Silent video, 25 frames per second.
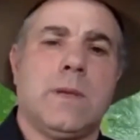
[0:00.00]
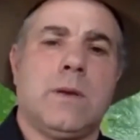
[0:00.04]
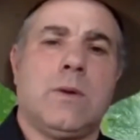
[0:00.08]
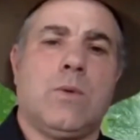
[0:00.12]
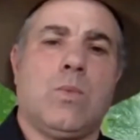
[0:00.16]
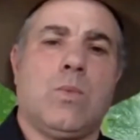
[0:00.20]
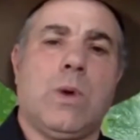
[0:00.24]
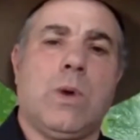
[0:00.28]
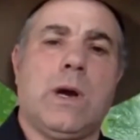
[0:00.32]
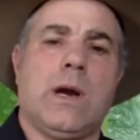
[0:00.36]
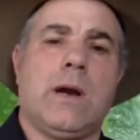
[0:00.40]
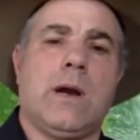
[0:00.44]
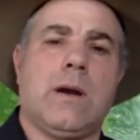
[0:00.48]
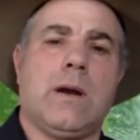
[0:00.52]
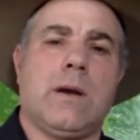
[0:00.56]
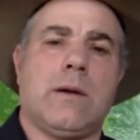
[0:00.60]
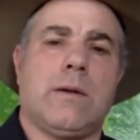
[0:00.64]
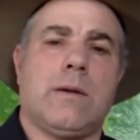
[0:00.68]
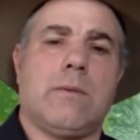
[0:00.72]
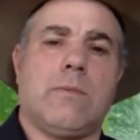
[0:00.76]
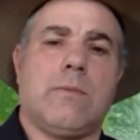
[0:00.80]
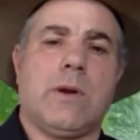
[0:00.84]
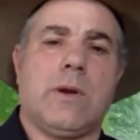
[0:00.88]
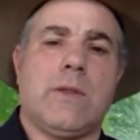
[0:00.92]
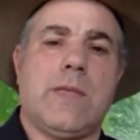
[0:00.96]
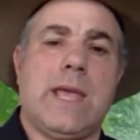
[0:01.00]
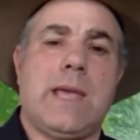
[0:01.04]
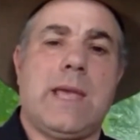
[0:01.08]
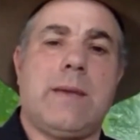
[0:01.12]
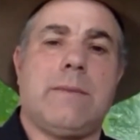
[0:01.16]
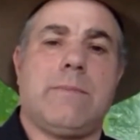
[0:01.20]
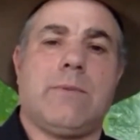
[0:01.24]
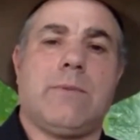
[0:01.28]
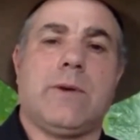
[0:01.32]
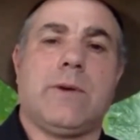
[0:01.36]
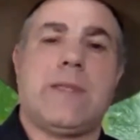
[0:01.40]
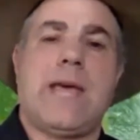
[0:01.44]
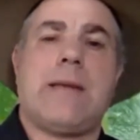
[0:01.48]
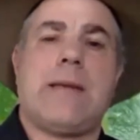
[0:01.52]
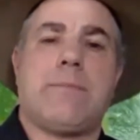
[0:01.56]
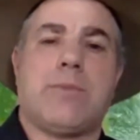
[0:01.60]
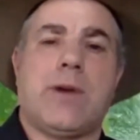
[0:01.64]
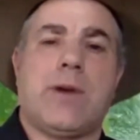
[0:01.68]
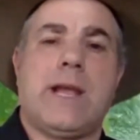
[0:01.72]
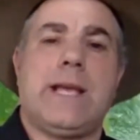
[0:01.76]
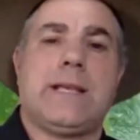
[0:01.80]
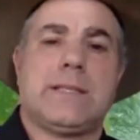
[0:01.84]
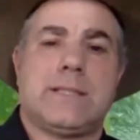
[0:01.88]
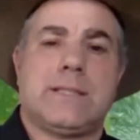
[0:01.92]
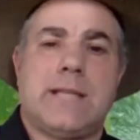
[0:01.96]
where that
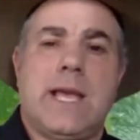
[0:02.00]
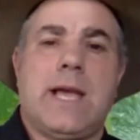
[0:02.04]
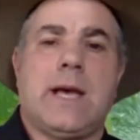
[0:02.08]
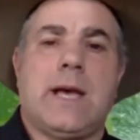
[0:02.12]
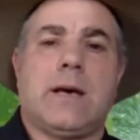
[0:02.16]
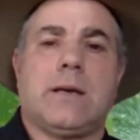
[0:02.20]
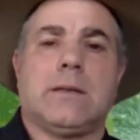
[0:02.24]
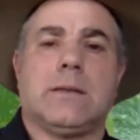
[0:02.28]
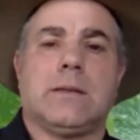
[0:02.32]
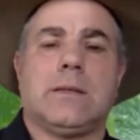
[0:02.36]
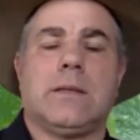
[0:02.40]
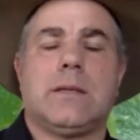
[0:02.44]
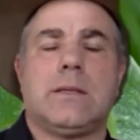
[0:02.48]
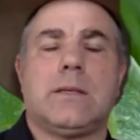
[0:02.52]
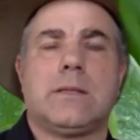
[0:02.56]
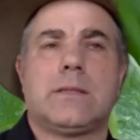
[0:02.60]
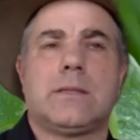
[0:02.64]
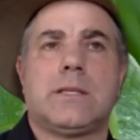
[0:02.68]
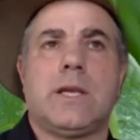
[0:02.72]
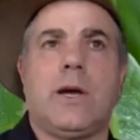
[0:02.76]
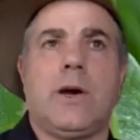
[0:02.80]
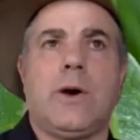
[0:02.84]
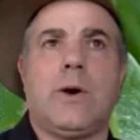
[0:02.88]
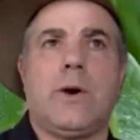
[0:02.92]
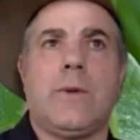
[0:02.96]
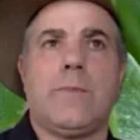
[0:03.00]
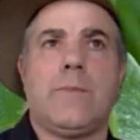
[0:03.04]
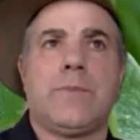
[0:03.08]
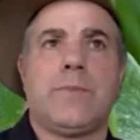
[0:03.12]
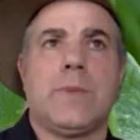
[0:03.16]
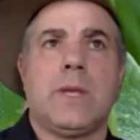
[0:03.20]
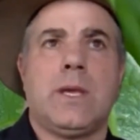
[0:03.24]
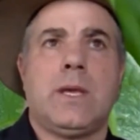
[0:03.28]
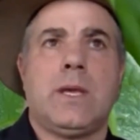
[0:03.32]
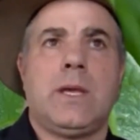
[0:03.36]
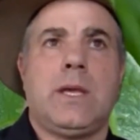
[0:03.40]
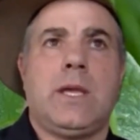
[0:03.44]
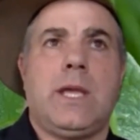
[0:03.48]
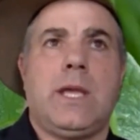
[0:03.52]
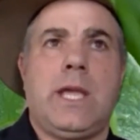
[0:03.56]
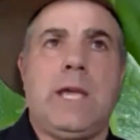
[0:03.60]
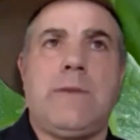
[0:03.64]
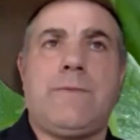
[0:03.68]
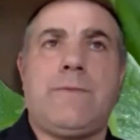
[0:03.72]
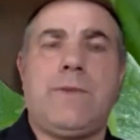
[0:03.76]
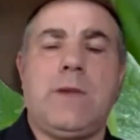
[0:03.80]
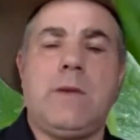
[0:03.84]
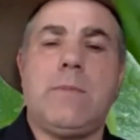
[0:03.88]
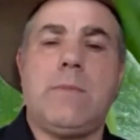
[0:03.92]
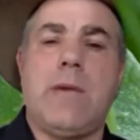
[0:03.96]
breaks down. So
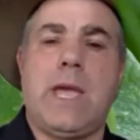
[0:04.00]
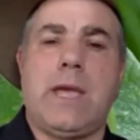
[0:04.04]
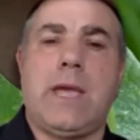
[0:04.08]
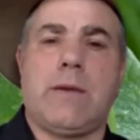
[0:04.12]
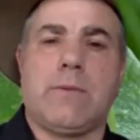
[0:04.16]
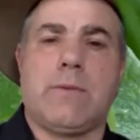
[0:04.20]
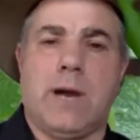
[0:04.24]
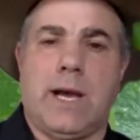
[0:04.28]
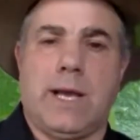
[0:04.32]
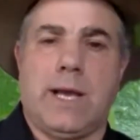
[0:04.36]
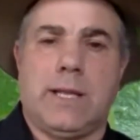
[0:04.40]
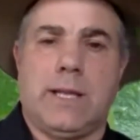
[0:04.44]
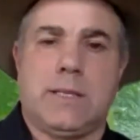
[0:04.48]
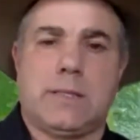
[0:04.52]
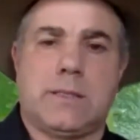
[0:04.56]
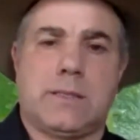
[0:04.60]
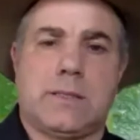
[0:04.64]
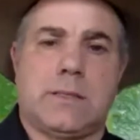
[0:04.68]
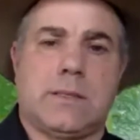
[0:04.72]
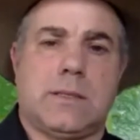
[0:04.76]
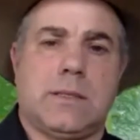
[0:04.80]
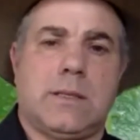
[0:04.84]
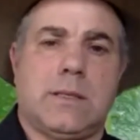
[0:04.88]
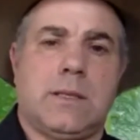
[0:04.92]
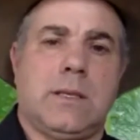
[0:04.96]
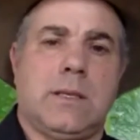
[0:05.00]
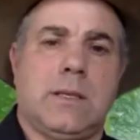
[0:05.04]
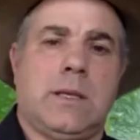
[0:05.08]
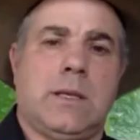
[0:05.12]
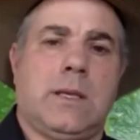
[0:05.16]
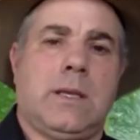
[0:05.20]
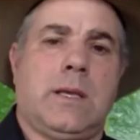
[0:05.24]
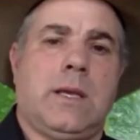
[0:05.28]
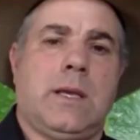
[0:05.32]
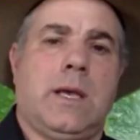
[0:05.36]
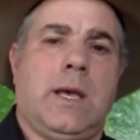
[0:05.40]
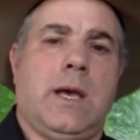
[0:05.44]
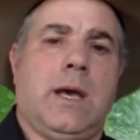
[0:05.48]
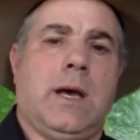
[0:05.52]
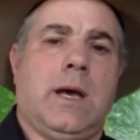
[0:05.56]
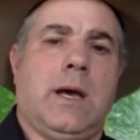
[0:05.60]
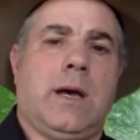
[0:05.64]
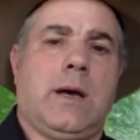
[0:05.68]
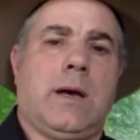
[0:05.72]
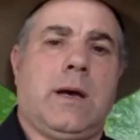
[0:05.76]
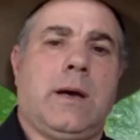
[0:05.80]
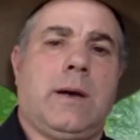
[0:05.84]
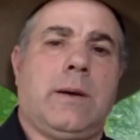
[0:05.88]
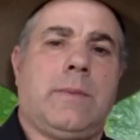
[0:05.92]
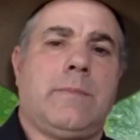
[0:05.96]
if you make ruts,
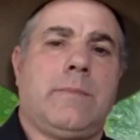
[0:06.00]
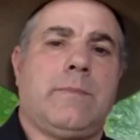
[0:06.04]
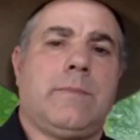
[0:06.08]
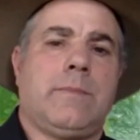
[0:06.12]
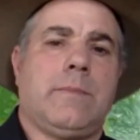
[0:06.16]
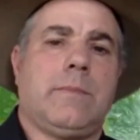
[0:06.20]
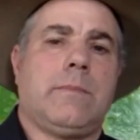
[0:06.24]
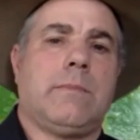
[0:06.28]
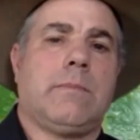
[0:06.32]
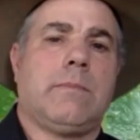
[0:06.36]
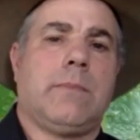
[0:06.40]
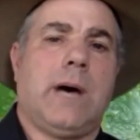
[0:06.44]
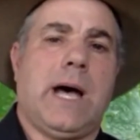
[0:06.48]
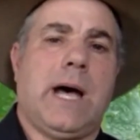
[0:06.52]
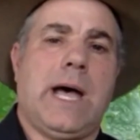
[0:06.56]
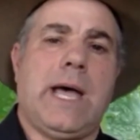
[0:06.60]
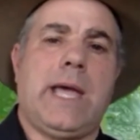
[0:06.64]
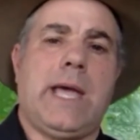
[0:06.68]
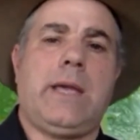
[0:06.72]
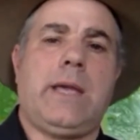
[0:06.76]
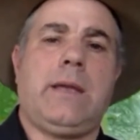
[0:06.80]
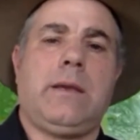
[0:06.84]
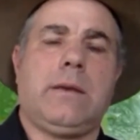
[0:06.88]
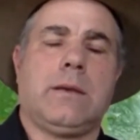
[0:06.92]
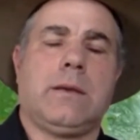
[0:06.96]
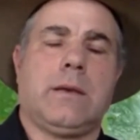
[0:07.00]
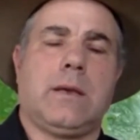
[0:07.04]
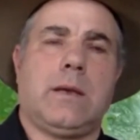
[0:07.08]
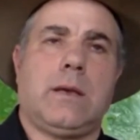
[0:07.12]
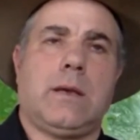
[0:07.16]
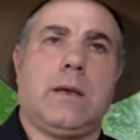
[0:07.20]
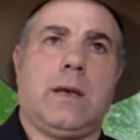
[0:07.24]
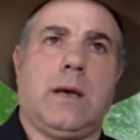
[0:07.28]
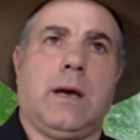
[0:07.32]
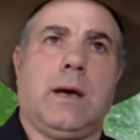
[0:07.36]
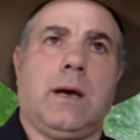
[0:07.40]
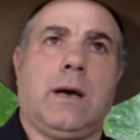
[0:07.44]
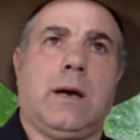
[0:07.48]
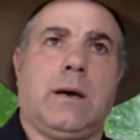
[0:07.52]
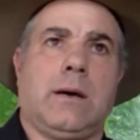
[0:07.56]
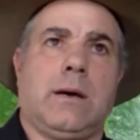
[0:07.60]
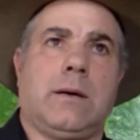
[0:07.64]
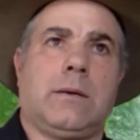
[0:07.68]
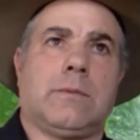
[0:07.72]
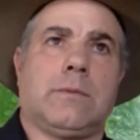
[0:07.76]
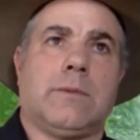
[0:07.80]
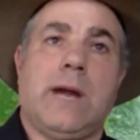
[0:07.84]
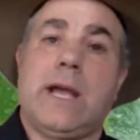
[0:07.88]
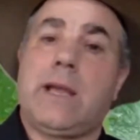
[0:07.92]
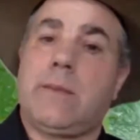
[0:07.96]
my
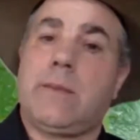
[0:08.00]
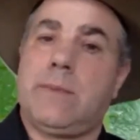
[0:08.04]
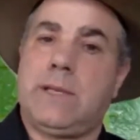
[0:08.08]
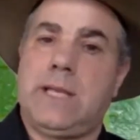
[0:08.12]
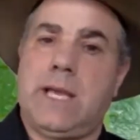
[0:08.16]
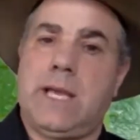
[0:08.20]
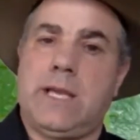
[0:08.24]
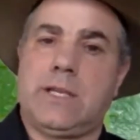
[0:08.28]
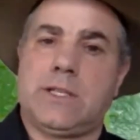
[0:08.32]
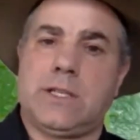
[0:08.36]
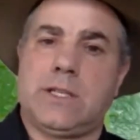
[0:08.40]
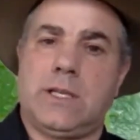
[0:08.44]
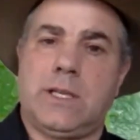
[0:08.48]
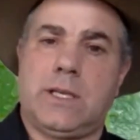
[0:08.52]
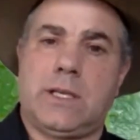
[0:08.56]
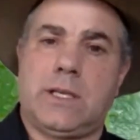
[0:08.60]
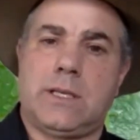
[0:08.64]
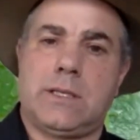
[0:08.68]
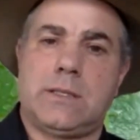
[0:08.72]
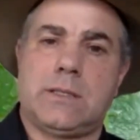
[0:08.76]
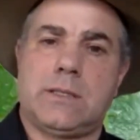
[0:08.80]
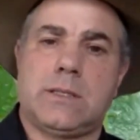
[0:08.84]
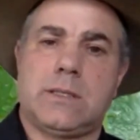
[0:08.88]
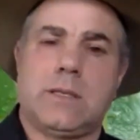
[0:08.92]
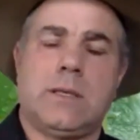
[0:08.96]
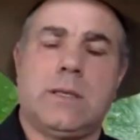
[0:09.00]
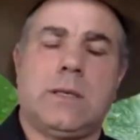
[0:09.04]
recommendation is